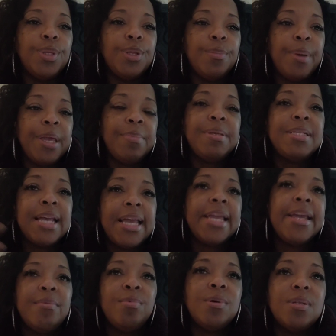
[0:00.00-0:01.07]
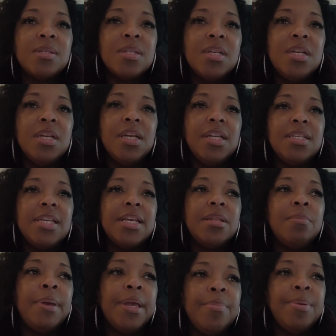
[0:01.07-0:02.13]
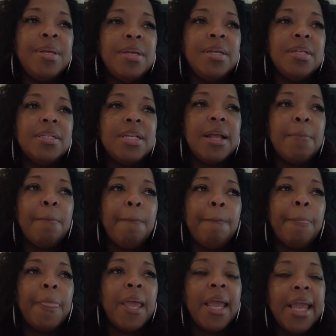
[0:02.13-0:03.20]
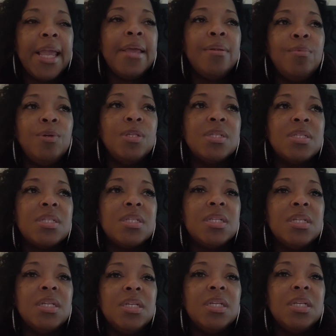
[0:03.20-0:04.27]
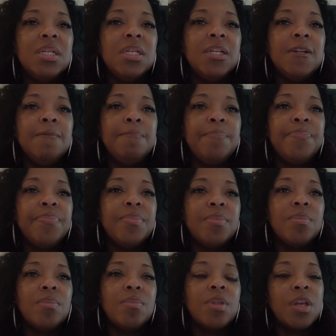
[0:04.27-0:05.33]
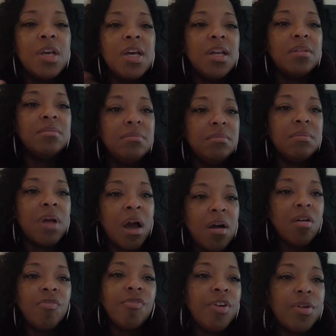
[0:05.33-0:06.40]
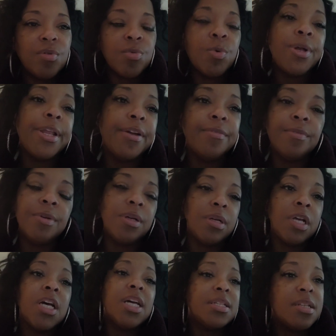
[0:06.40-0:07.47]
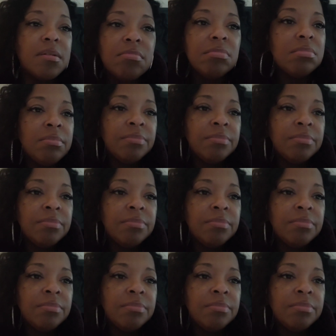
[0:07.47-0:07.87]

The baby's head was, he said the baby's head was cut off or whatever, cut.